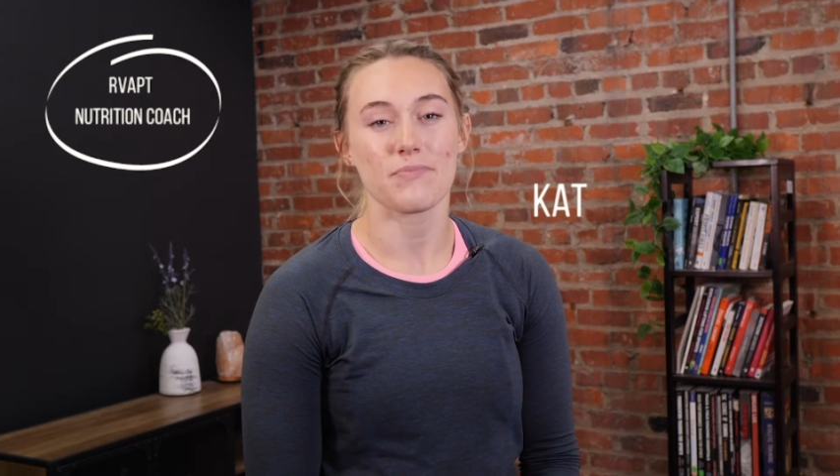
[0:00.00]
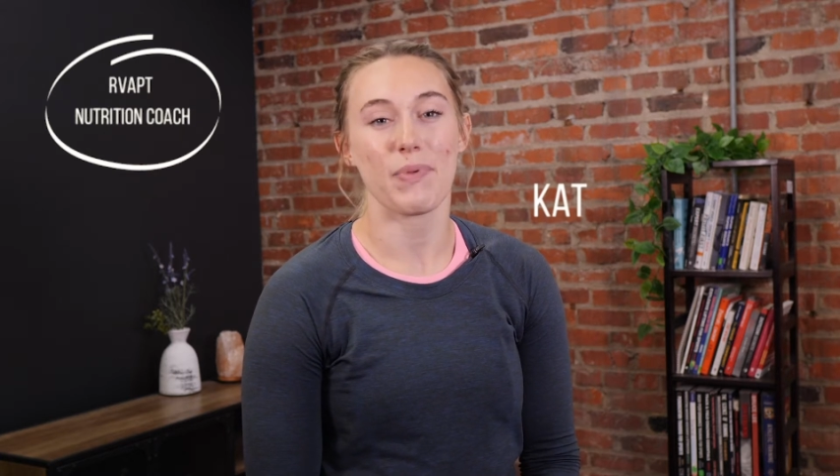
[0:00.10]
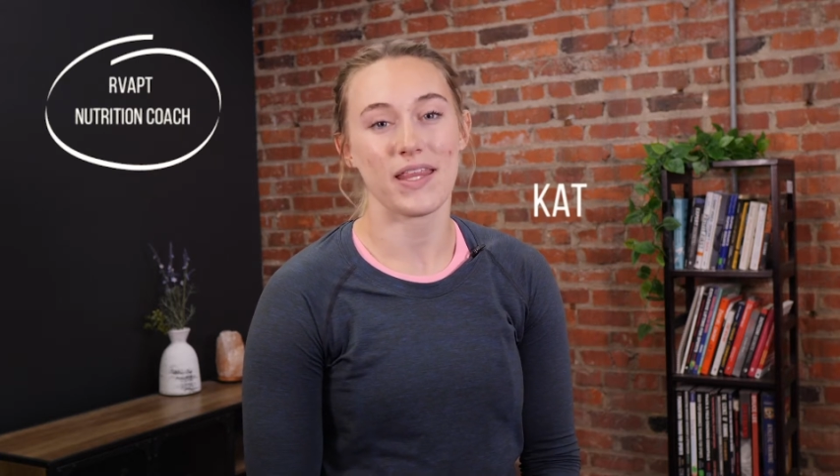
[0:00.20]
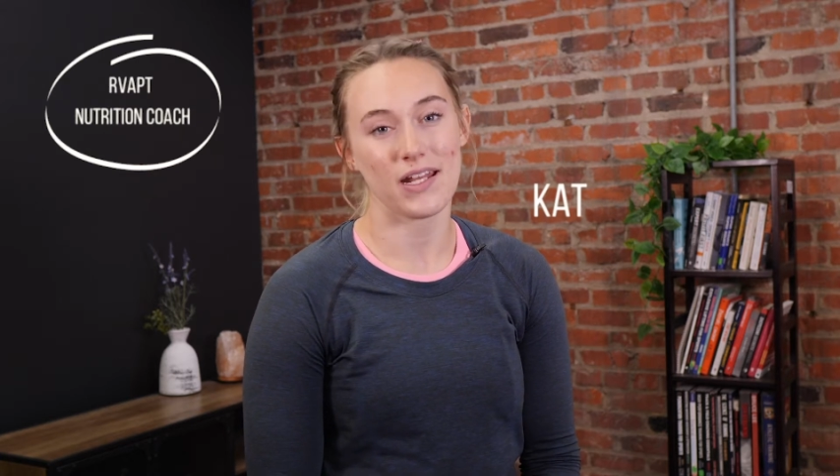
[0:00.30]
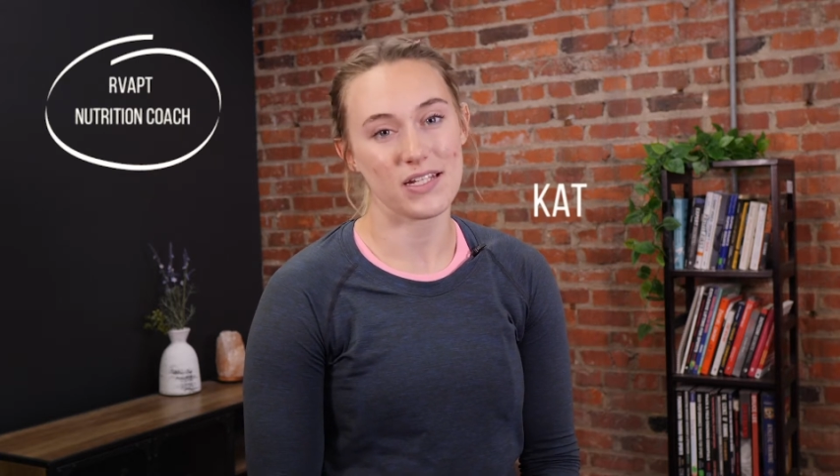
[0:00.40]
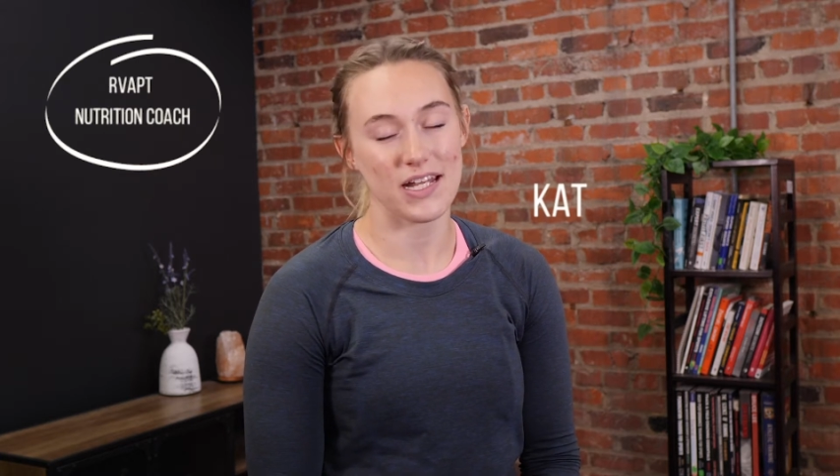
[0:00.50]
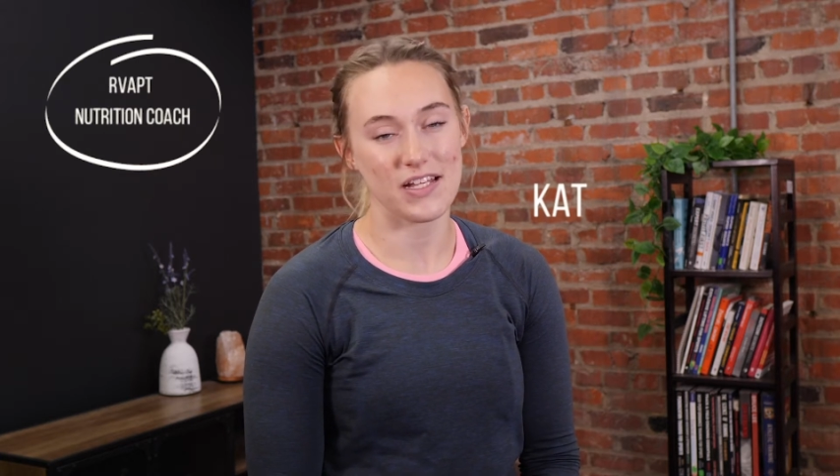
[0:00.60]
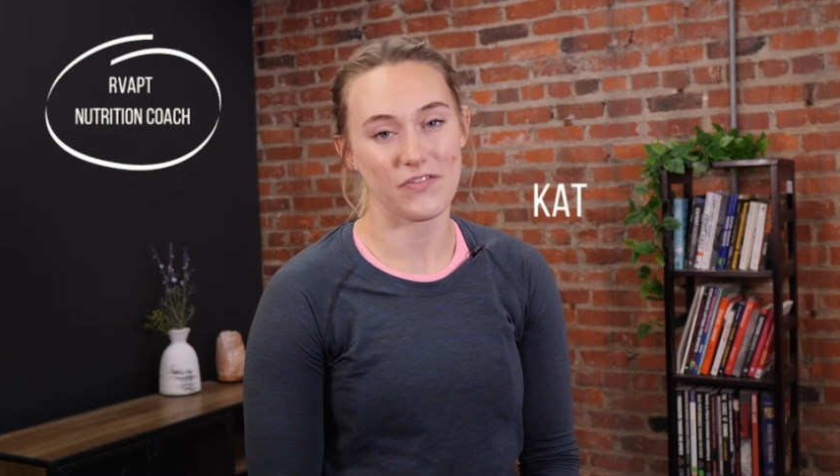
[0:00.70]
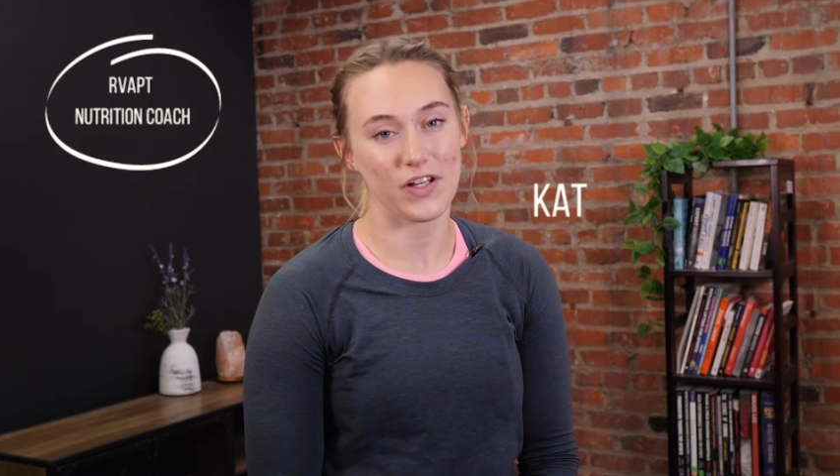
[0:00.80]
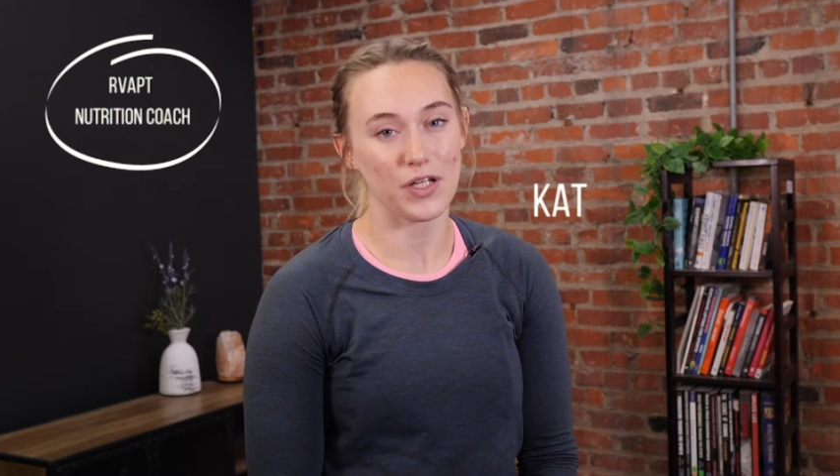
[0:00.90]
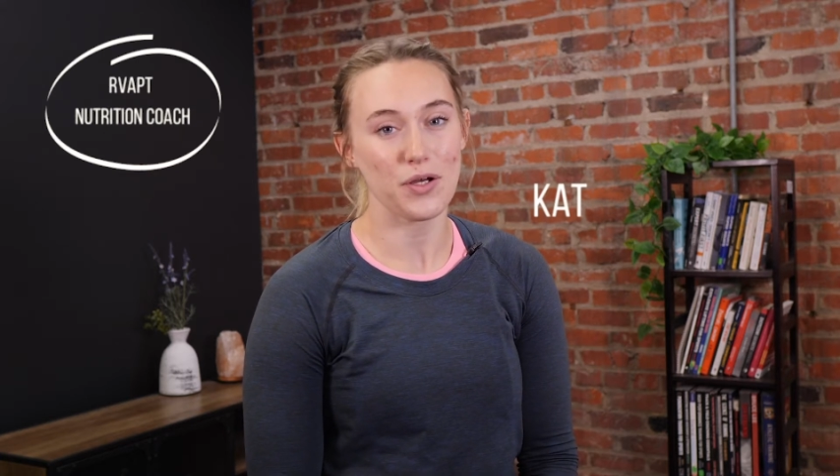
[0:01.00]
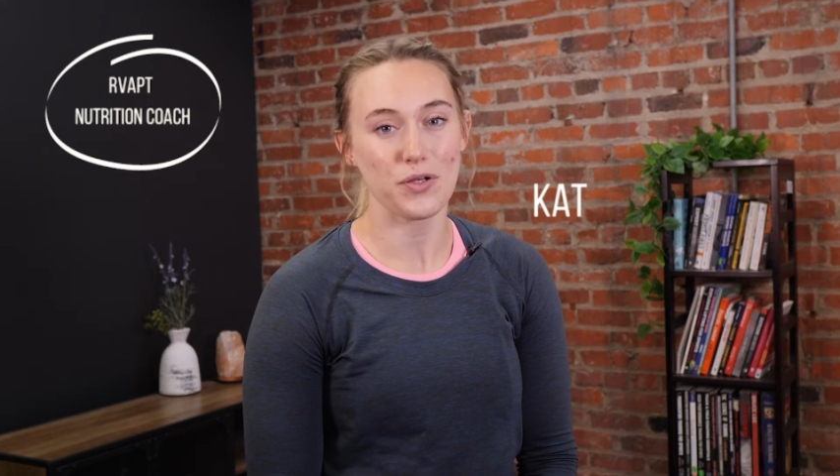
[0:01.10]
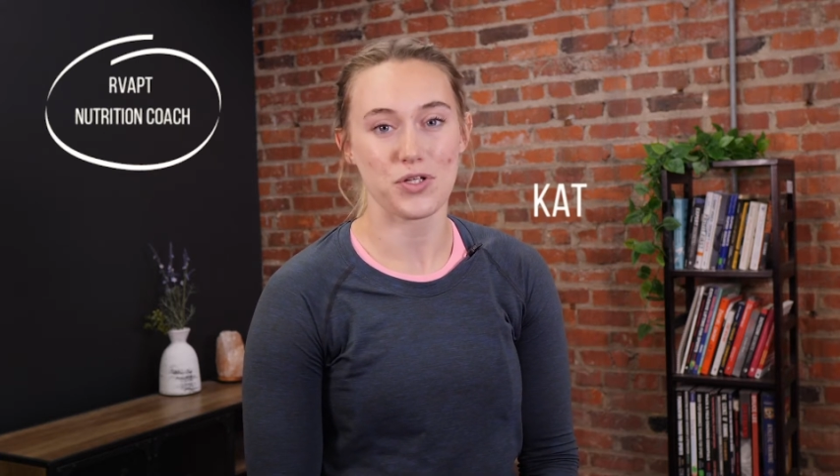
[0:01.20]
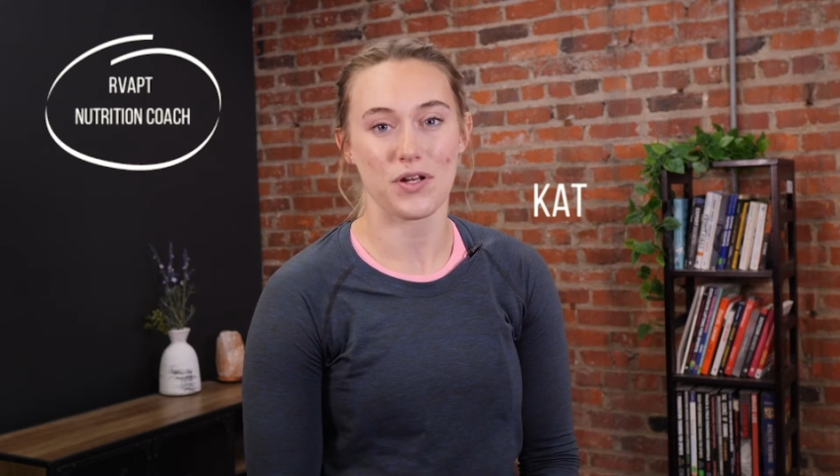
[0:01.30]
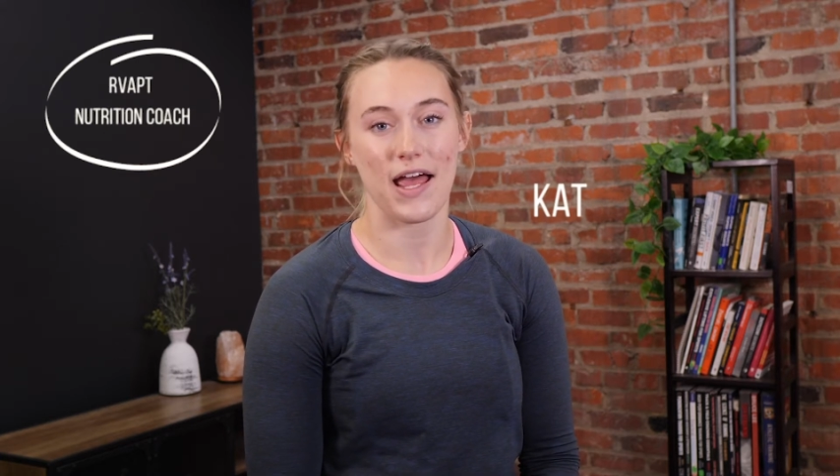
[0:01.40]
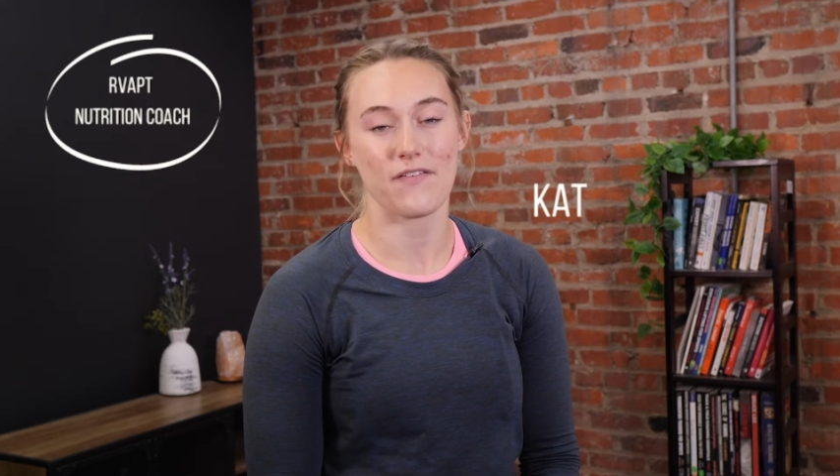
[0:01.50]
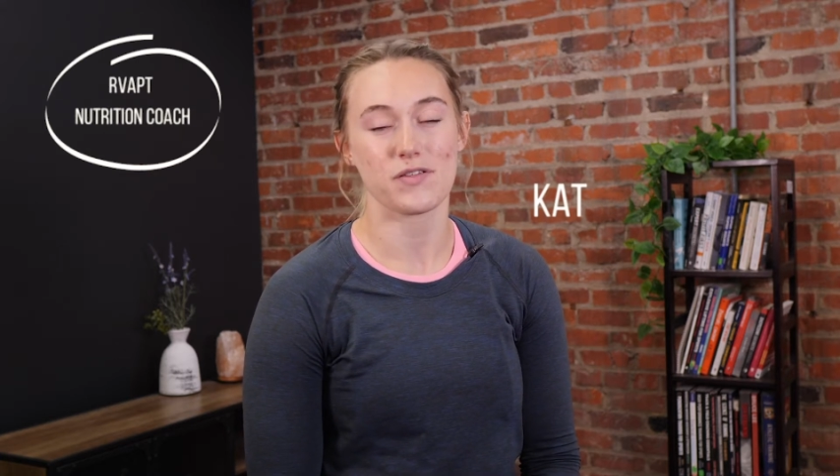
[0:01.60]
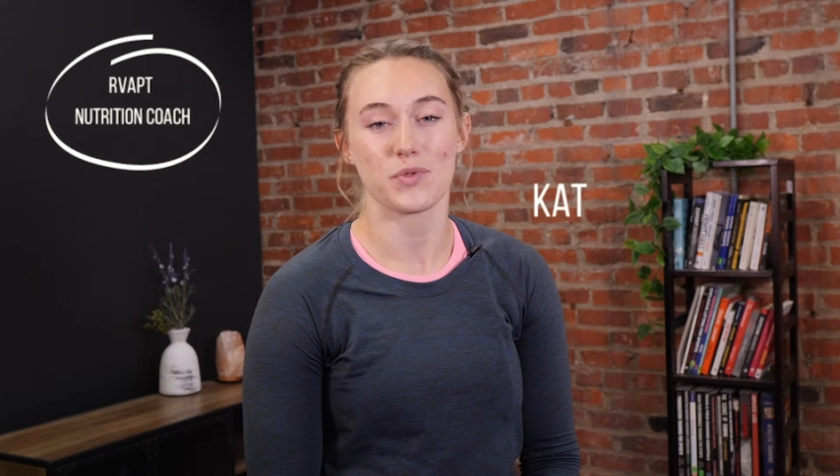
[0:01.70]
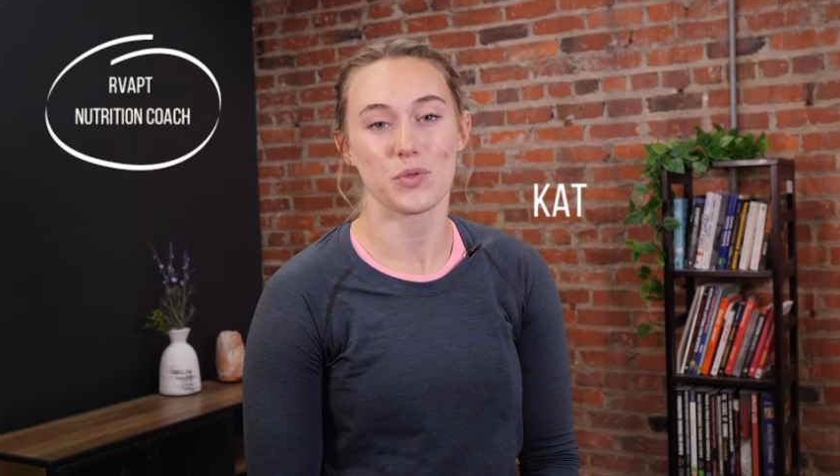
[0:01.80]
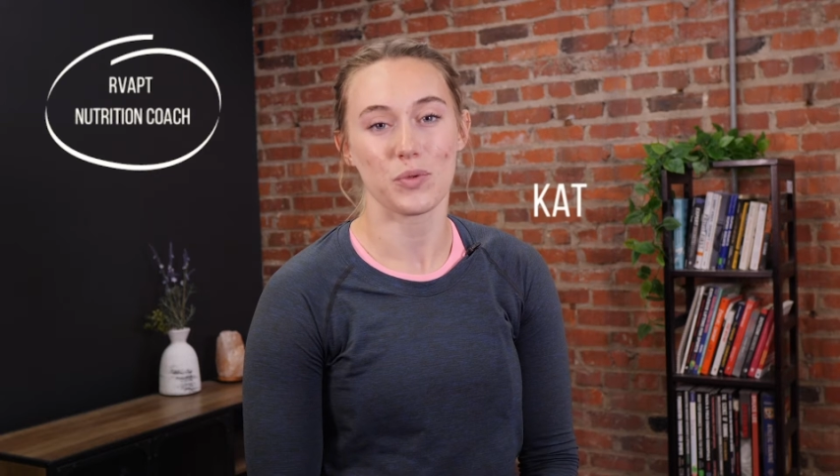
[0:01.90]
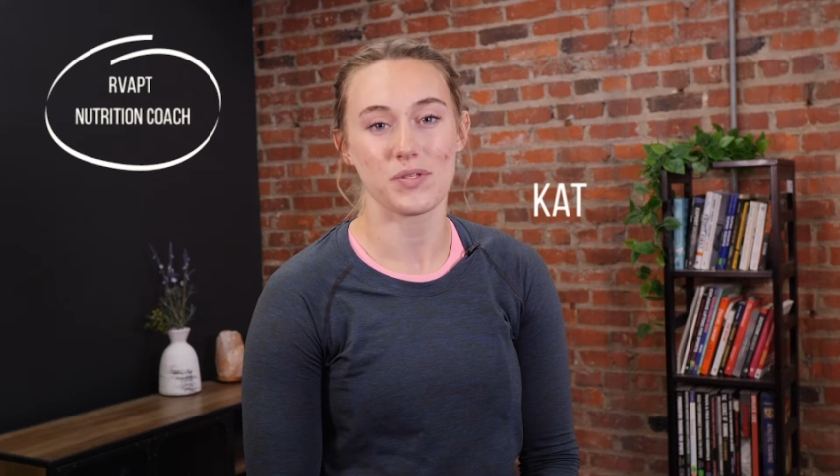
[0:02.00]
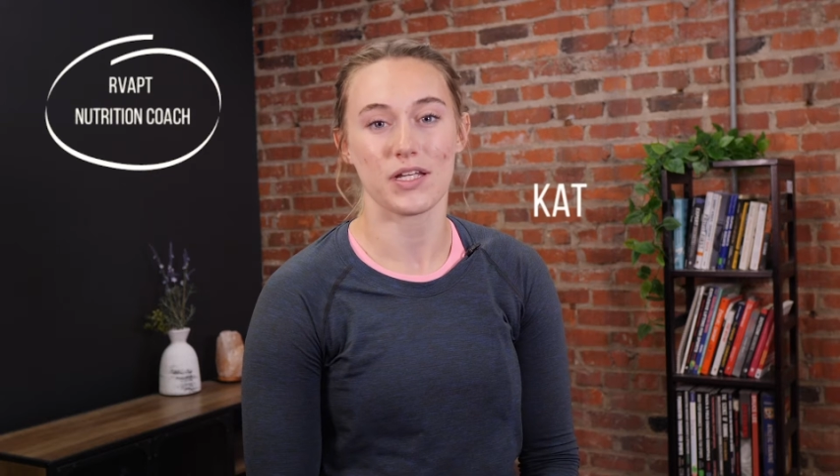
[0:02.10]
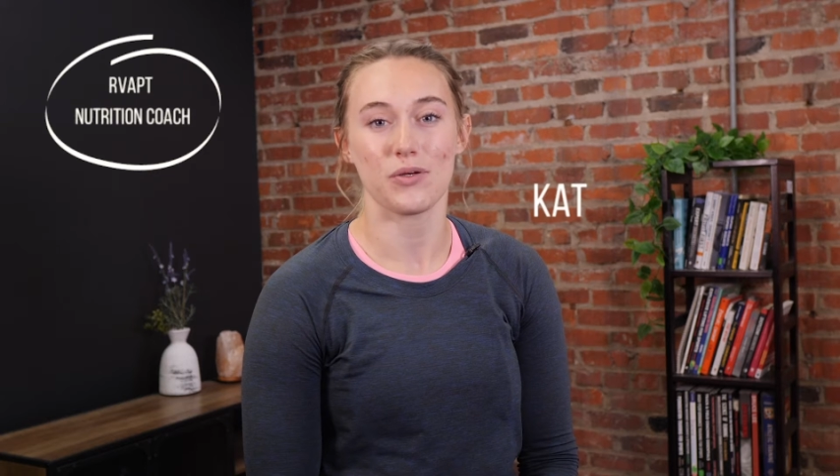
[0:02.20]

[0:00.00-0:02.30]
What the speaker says: By the end of today's video, you should have some tools that